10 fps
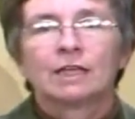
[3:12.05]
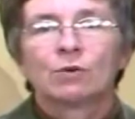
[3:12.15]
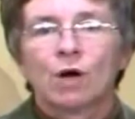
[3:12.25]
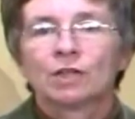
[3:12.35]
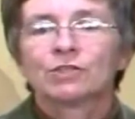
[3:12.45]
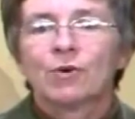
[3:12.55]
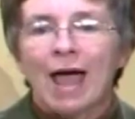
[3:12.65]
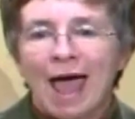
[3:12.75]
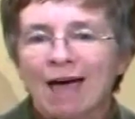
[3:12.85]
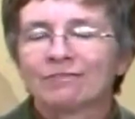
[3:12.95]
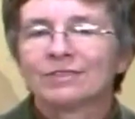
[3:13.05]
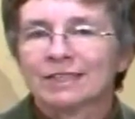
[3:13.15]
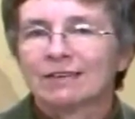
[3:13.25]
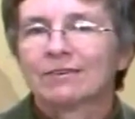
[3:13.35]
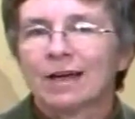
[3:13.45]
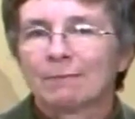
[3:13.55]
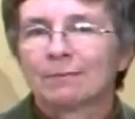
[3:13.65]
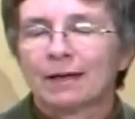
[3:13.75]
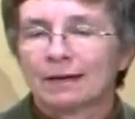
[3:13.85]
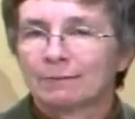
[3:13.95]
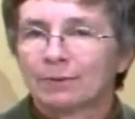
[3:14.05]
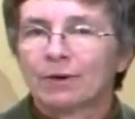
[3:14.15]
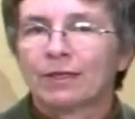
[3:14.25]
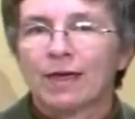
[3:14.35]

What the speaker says: You also have to give an employee